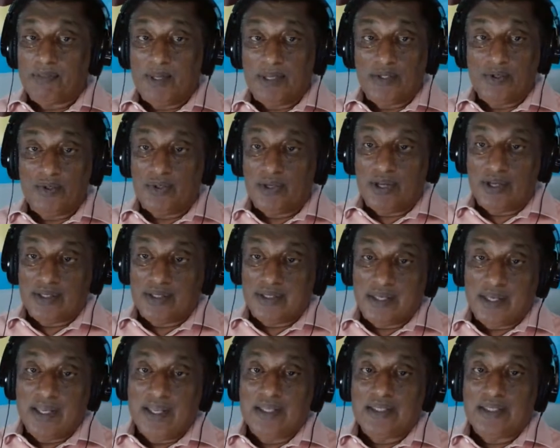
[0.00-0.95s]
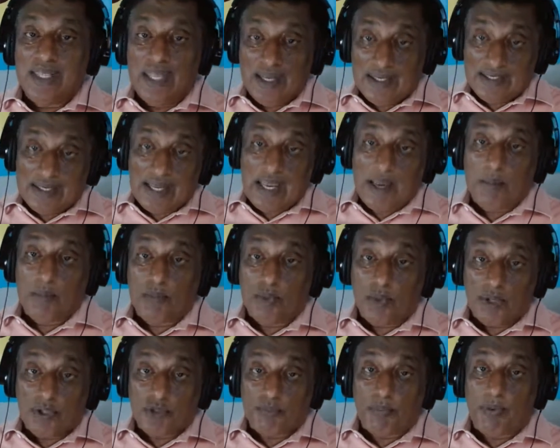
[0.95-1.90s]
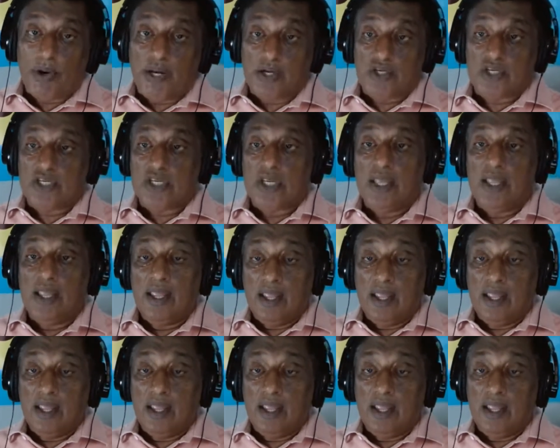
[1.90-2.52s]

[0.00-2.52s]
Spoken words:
but do not take time to express